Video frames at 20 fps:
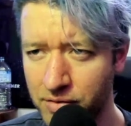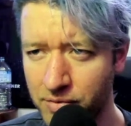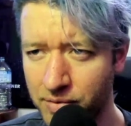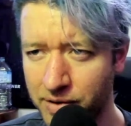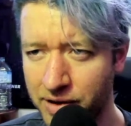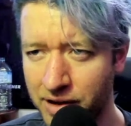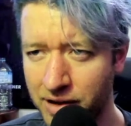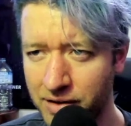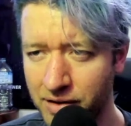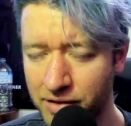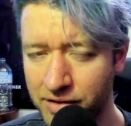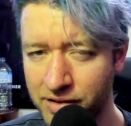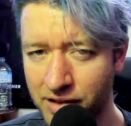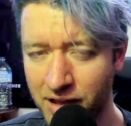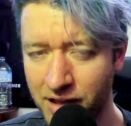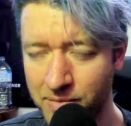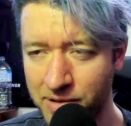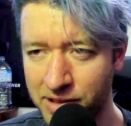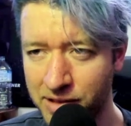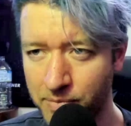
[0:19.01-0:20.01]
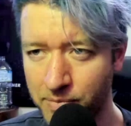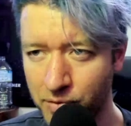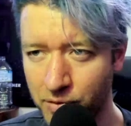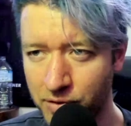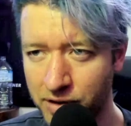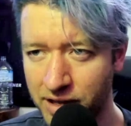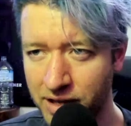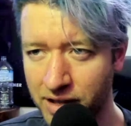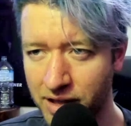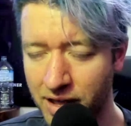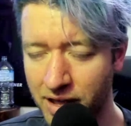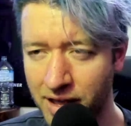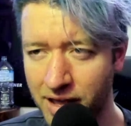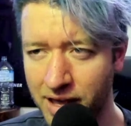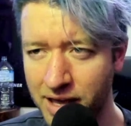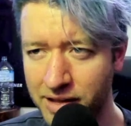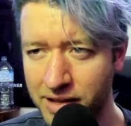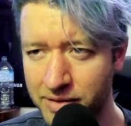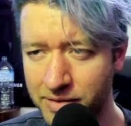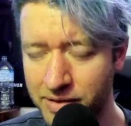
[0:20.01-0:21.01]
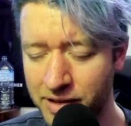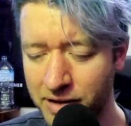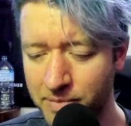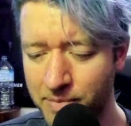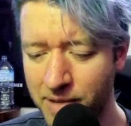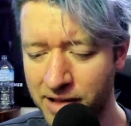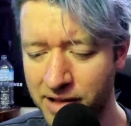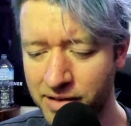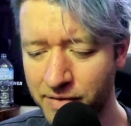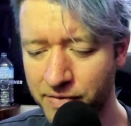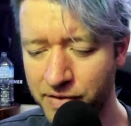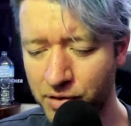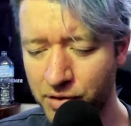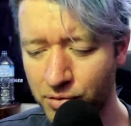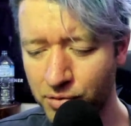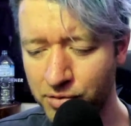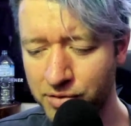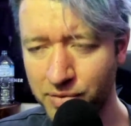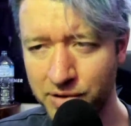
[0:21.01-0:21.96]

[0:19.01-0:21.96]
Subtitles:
When I looked at him in the morning, he did a massive yawn,